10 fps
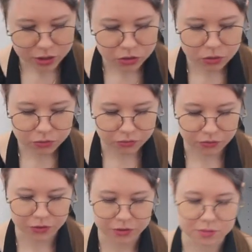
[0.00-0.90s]
your
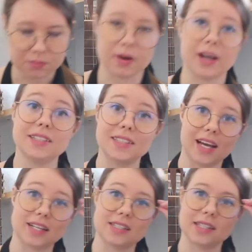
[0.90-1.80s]
flute might
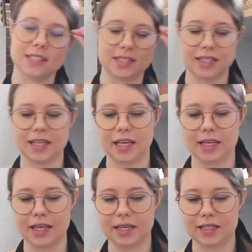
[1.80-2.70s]
get sticky
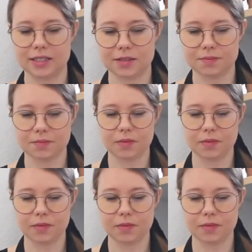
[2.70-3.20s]
keys.